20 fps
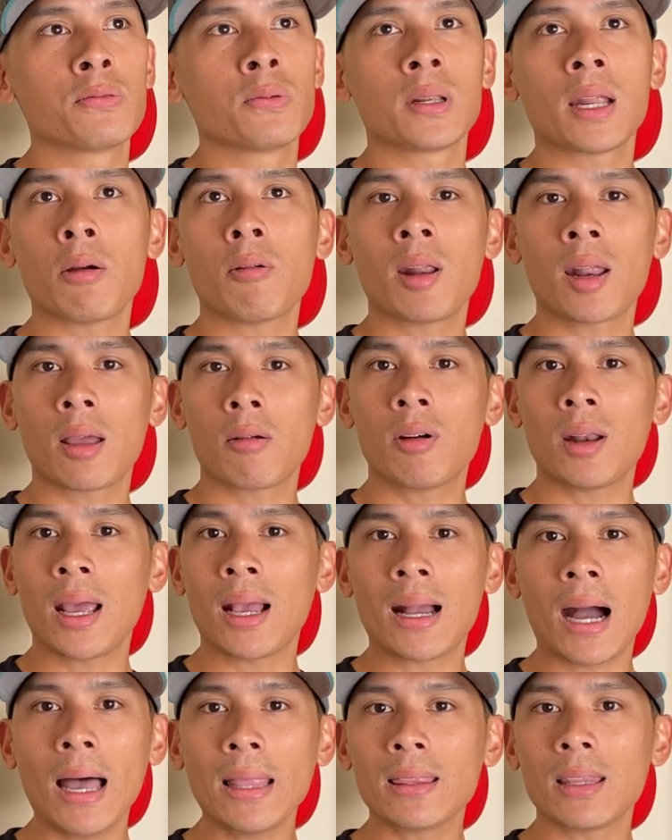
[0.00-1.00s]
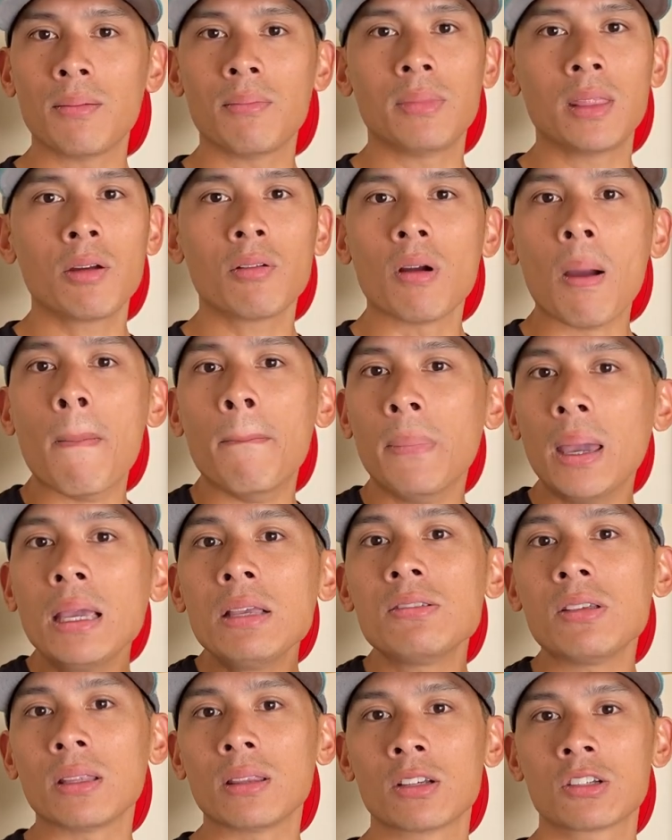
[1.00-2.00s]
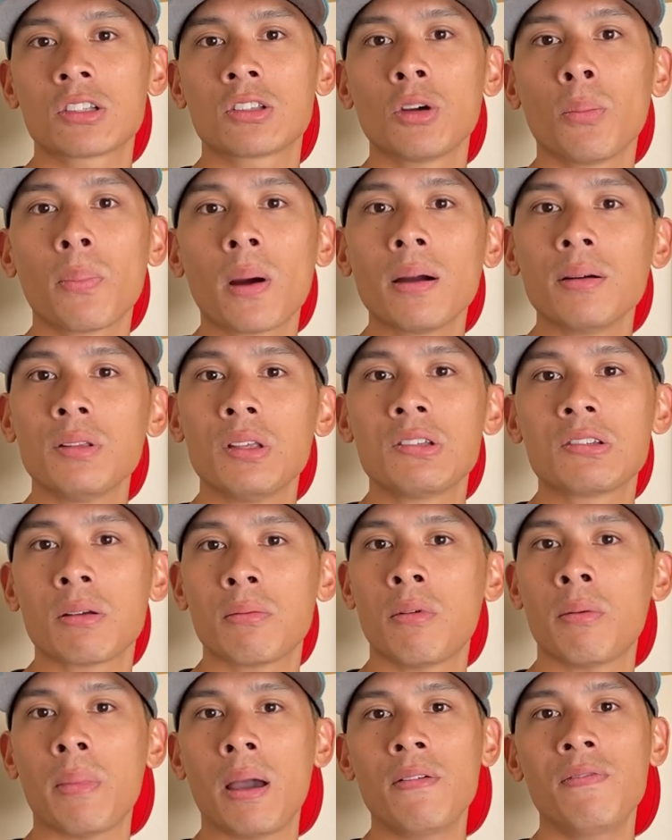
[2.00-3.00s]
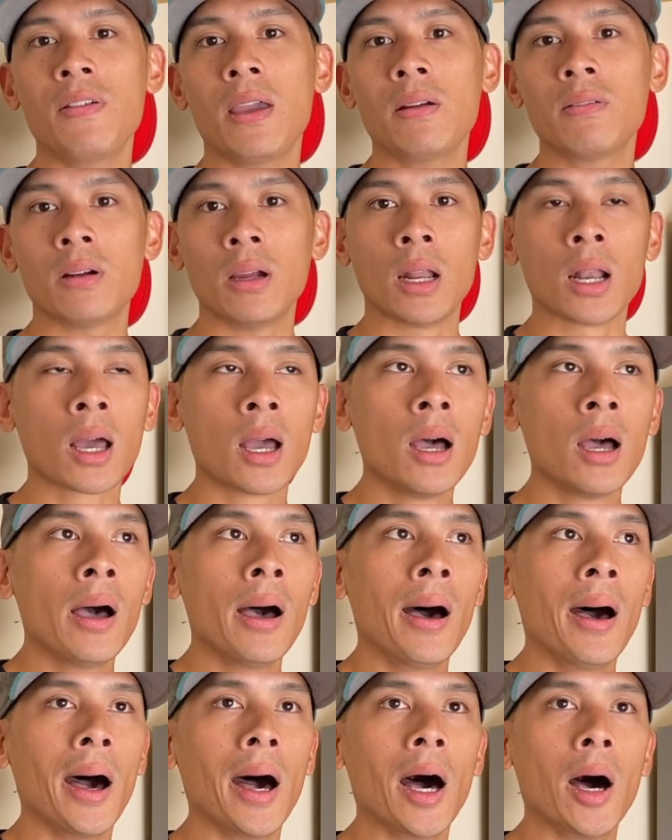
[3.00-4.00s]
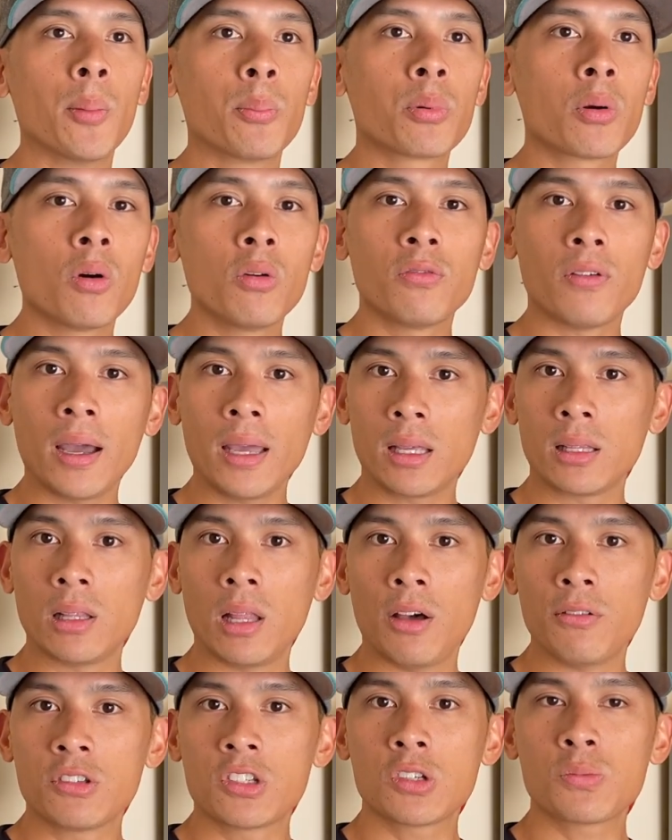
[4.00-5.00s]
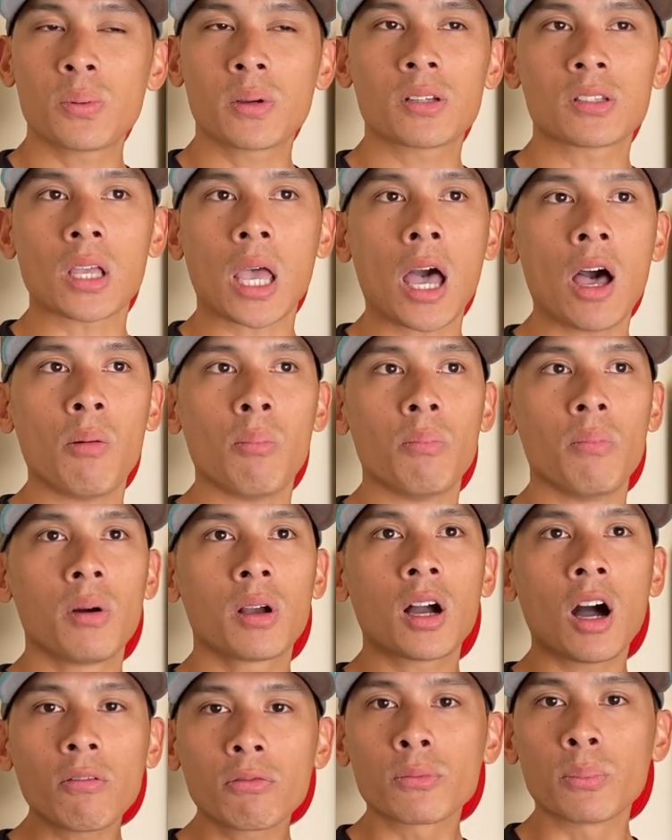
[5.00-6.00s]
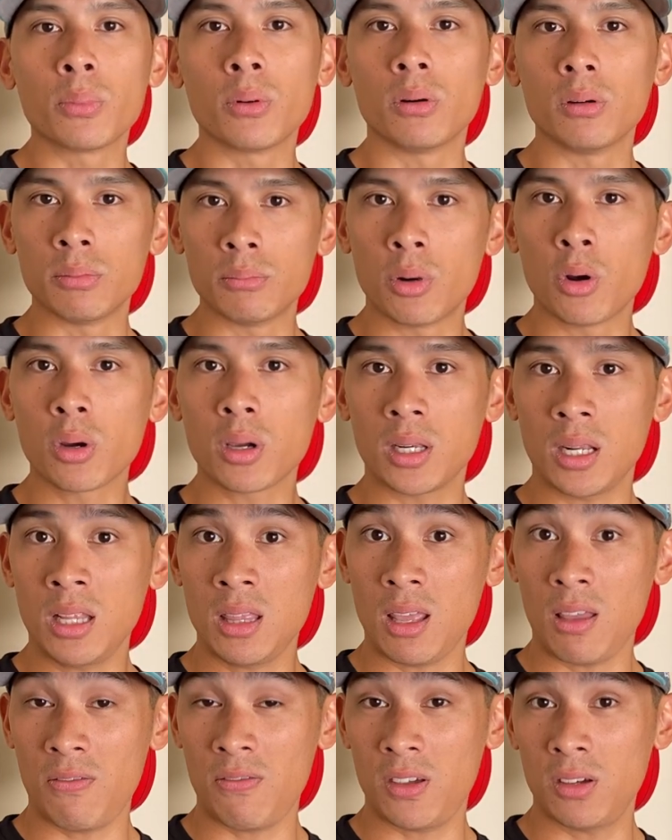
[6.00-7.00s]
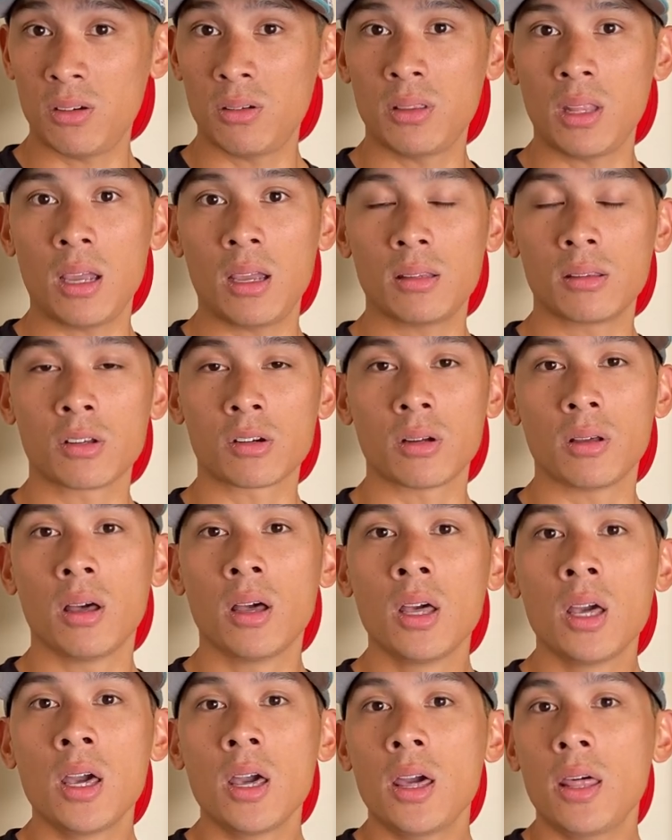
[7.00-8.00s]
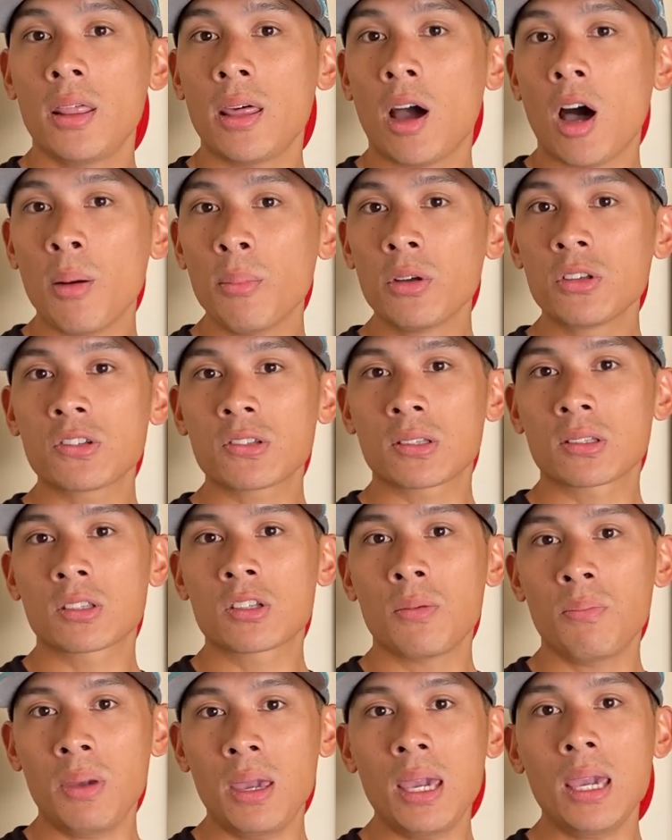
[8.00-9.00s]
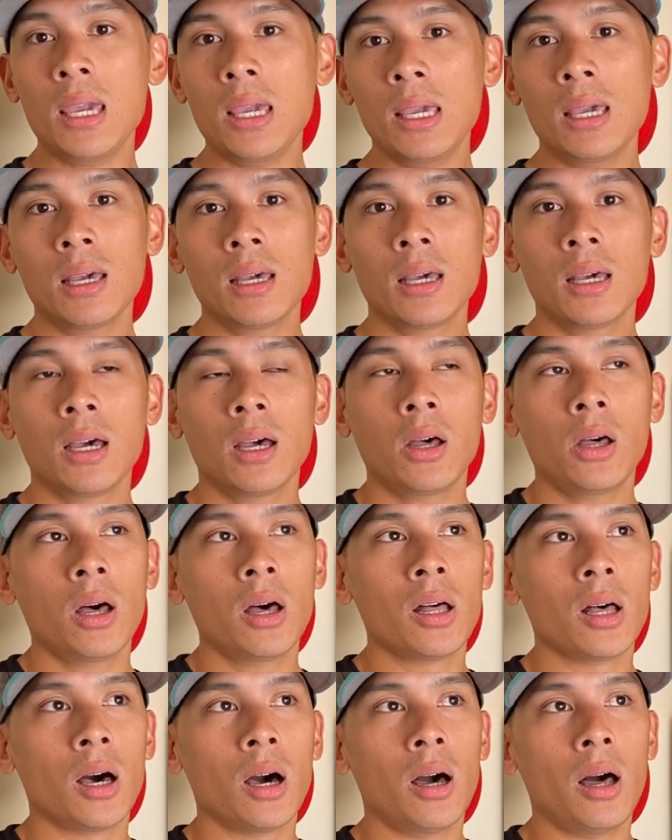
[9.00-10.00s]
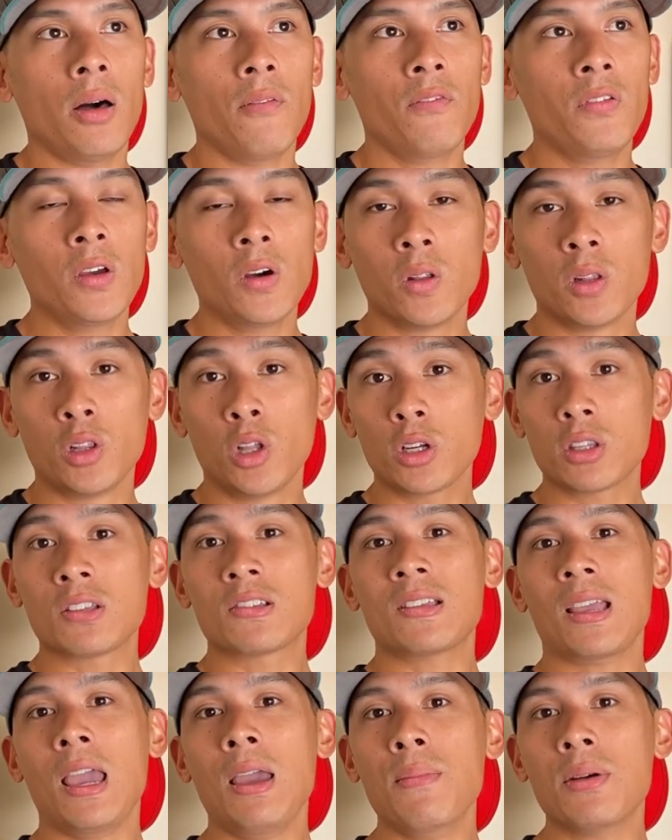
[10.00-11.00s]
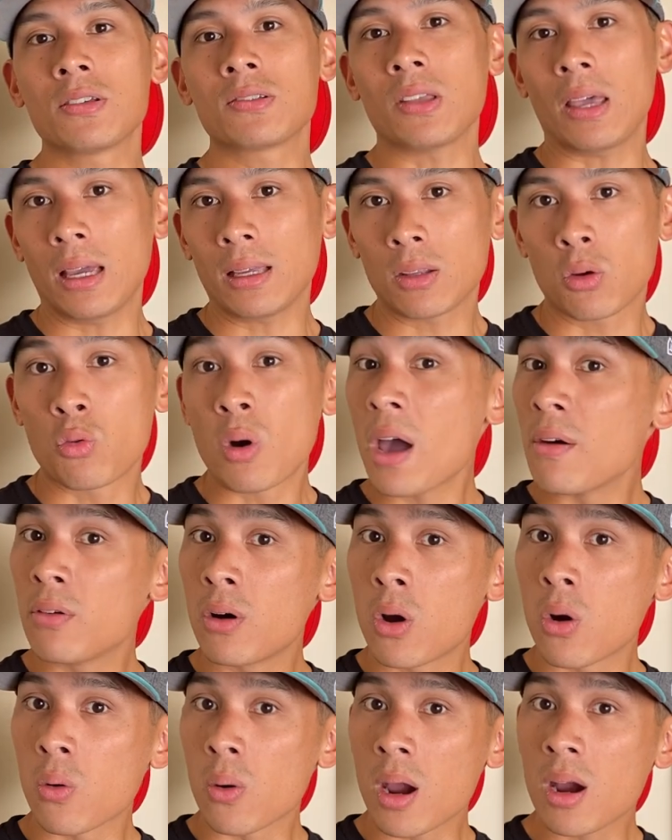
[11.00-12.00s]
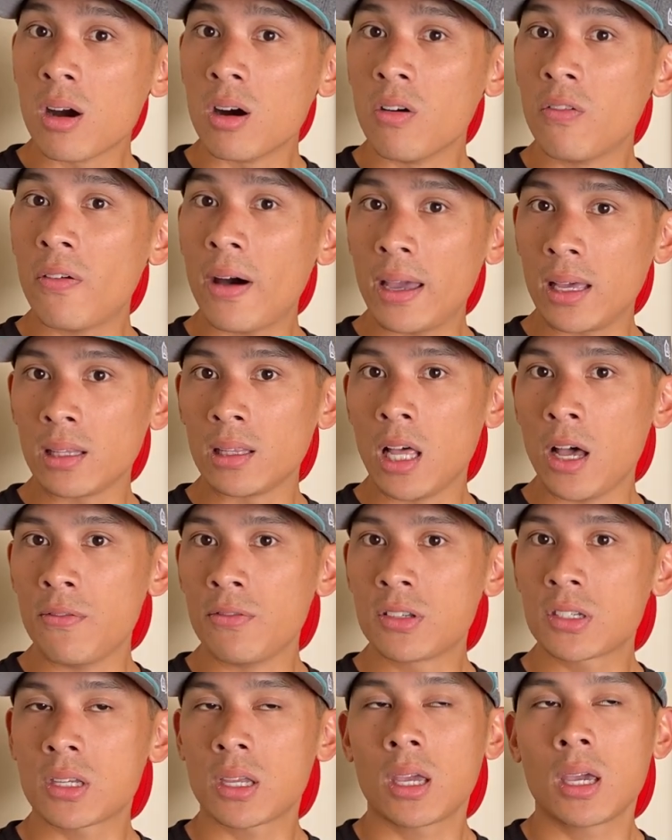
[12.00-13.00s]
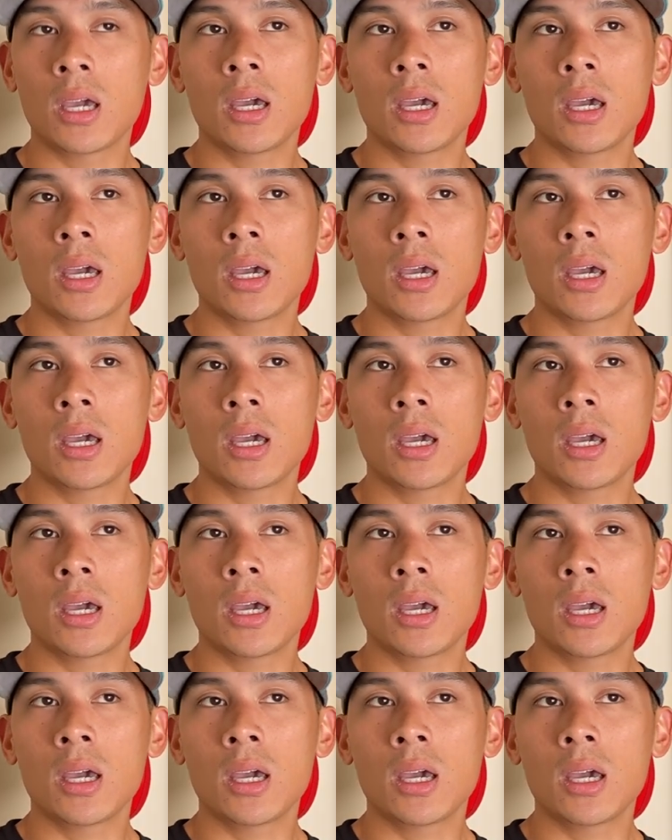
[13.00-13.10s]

When I when I got them, they were amazing. They're still probably some of my favorite uh, pro fight gloves, just because of how comfortable and broken in they feel, and they they they almost to me uh, feel and look the same as like the rival Guerrero fight gloves.